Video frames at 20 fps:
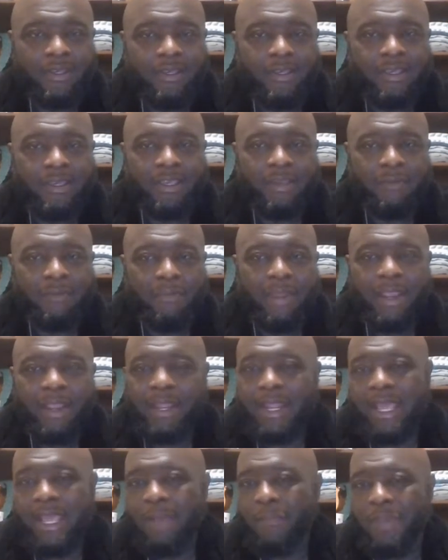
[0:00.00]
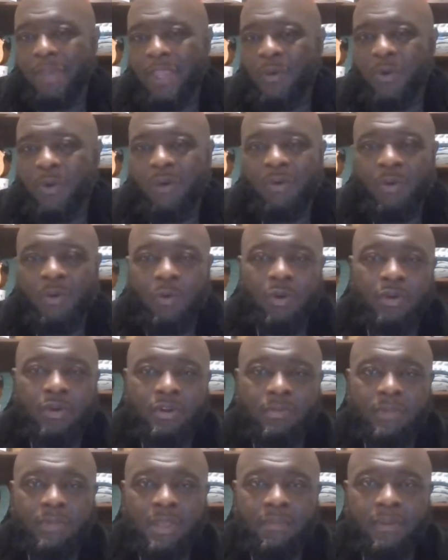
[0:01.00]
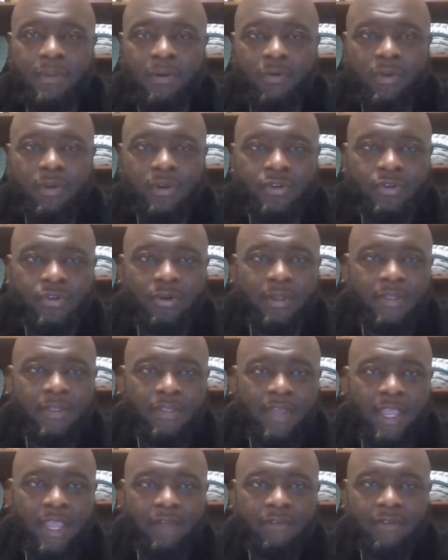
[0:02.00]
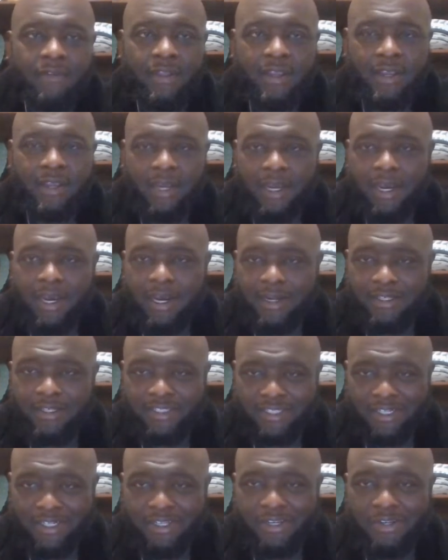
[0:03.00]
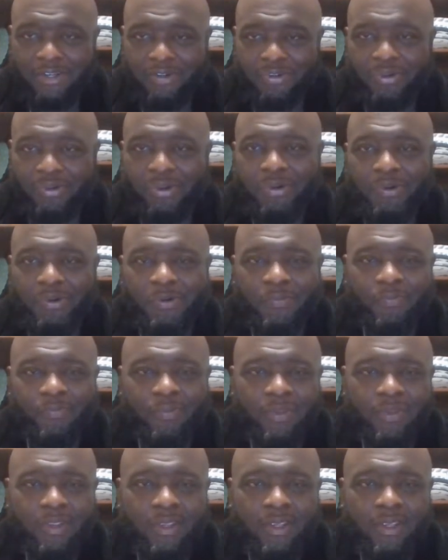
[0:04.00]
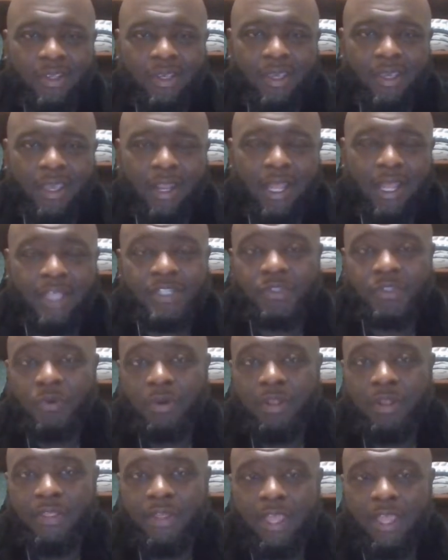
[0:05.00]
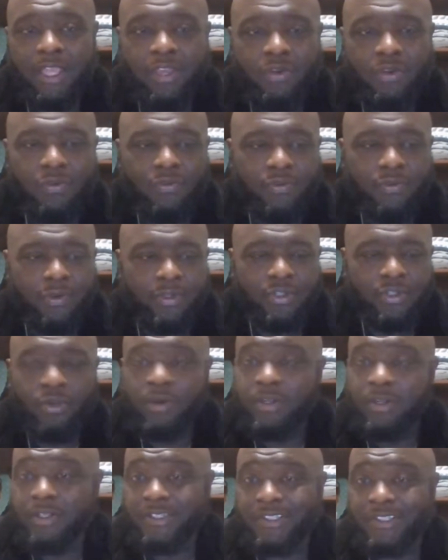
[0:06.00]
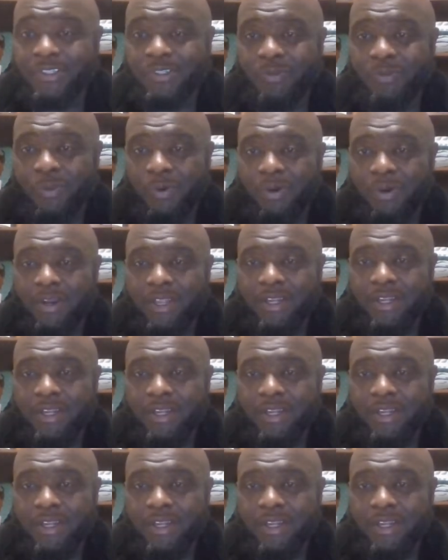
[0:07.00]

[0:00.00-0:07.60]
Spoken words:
It may not be what we want it to be, but we're truly thankful that God is still in control. And I just want to thank you for joining us this morning.